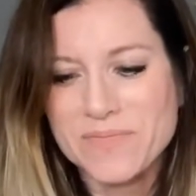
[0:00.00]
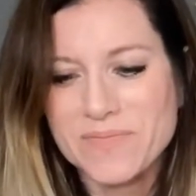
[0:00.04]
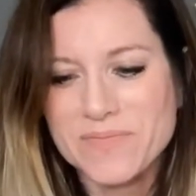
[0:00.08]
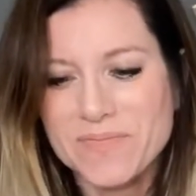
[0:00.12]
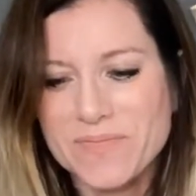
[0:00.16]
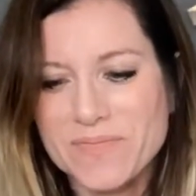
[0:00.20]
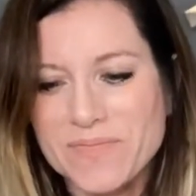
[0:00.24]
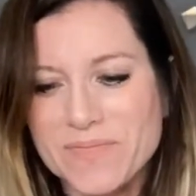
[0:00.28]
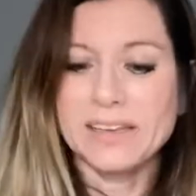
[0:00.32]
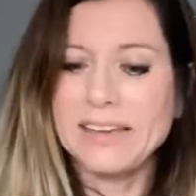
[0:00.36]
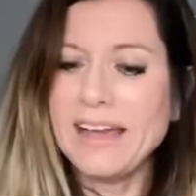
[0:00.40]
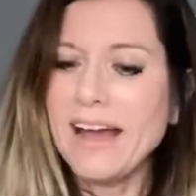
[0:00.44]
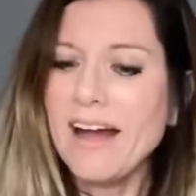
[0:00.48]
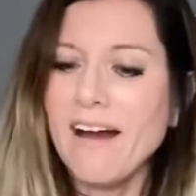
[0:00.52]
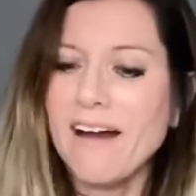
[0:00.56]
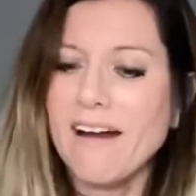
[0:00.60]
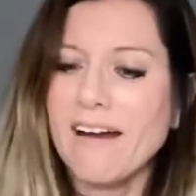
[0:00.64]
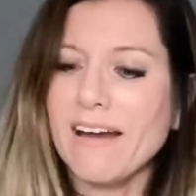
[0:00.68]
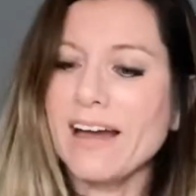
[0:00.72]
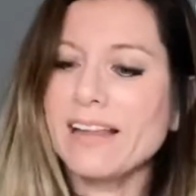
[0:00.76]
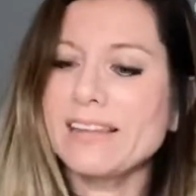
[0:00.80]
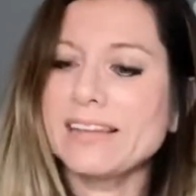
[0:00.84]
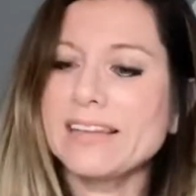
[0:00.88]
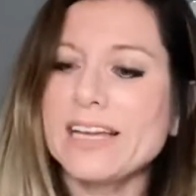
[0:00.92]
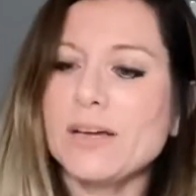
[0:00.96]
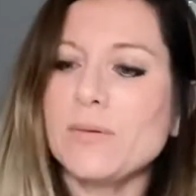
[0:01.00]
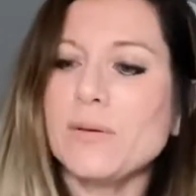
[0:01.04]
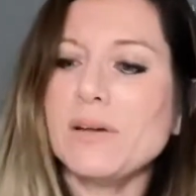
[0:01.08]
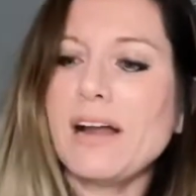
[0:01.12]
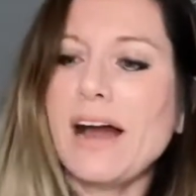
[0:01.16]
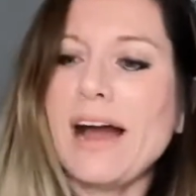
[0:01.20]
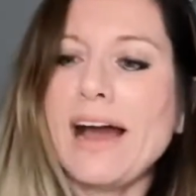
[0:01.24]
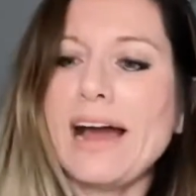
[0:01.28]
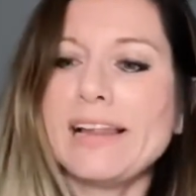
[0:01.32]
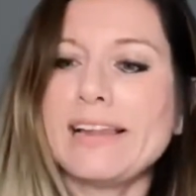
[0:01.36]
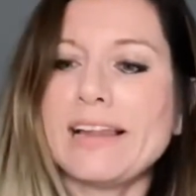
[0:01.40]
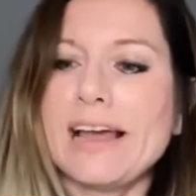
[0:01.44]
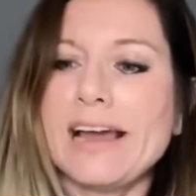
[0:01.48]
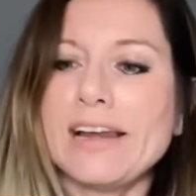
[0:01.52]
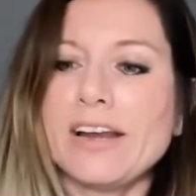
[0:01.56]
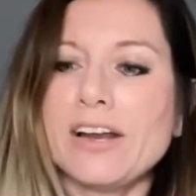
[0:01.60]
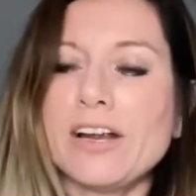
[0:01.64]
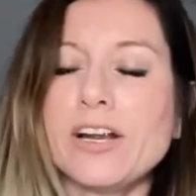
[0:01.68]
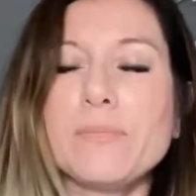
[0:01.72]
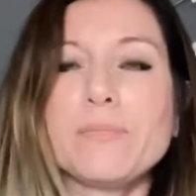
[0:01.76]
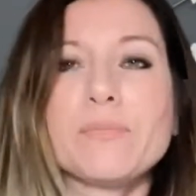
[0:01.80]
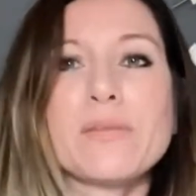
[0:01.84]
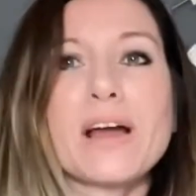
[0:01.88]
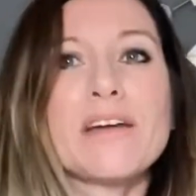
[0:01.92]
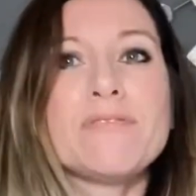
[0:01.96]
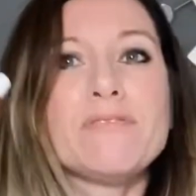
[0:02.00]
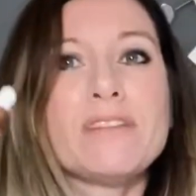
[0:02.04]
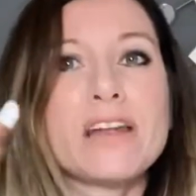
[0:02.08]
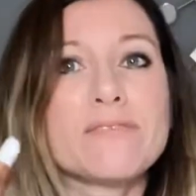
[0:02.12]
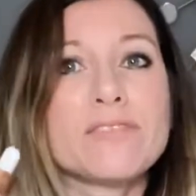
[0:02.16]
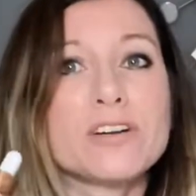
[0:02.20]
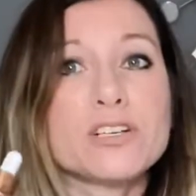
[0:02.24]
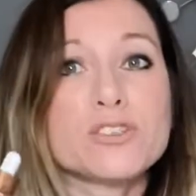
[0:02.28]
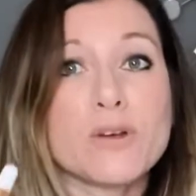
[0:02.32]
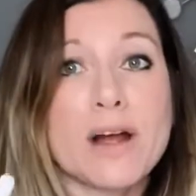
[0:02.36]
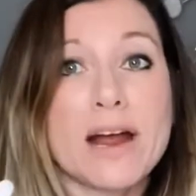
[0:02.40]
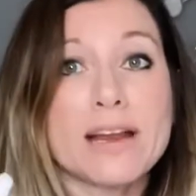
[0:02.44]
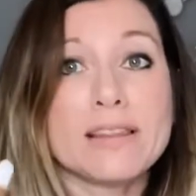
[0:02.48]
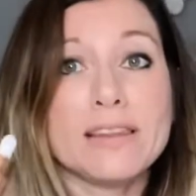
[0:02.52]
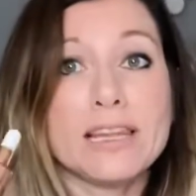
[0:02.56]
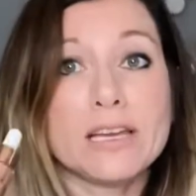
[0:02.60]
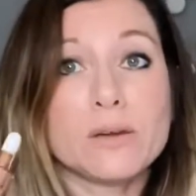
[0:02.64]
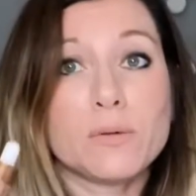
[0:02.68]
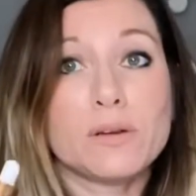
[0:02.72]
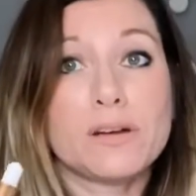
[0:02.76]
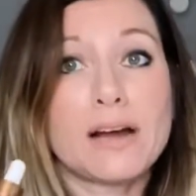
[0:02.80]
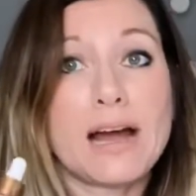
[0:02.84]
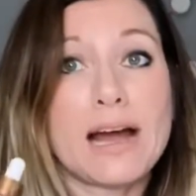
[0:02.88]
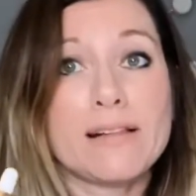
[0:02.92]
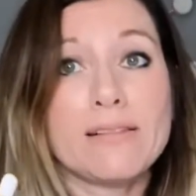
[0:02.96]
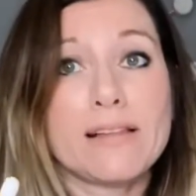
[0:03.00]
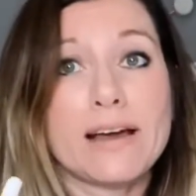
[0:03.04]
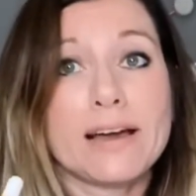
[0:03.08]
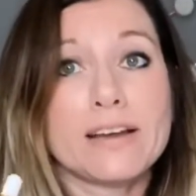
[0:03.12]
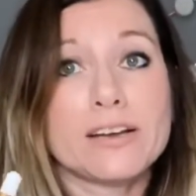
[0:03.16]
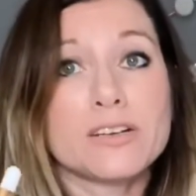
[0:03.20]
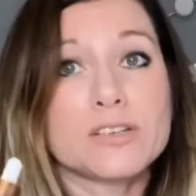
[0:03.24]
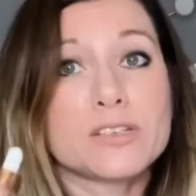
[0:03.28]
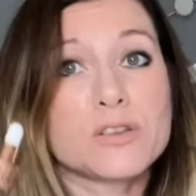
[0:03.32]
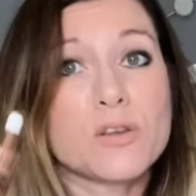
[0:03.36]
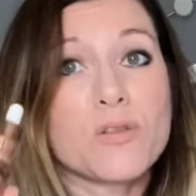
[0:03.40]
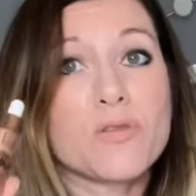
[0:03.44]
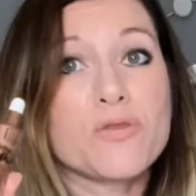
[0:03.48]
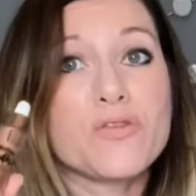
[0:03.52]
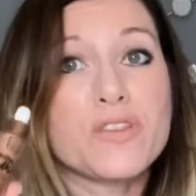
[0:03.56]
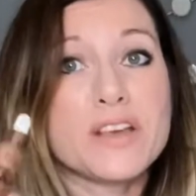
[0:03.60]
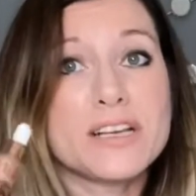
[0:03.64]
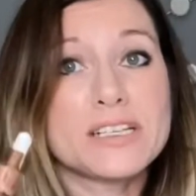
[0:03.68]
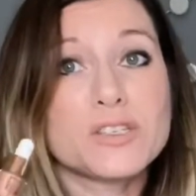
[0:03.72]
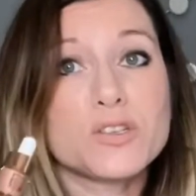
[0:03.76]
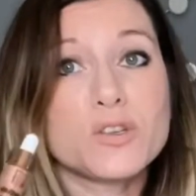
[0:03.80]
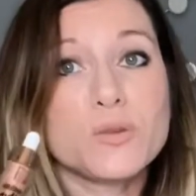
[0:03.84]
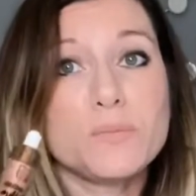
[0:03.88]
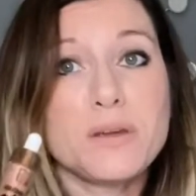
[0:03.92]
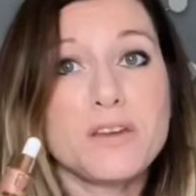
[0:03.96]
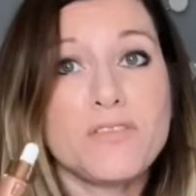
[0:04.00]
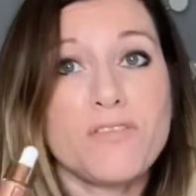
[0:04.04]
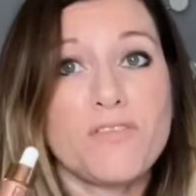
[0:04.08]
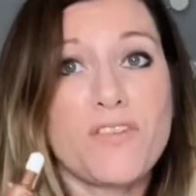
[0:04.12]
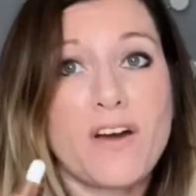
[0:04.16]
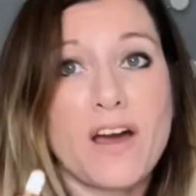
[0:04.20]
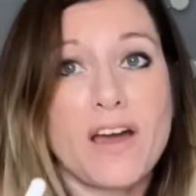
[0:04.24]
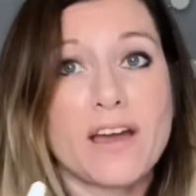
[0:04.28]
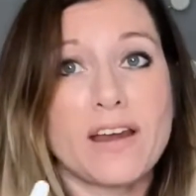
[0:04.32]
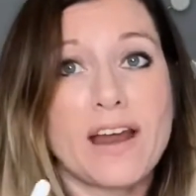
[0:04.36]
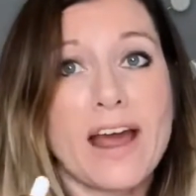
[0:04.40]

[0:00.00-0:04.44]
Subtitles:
Yeah, a liquid highlighter. I've never tried liquid highlighters, so this will be fun.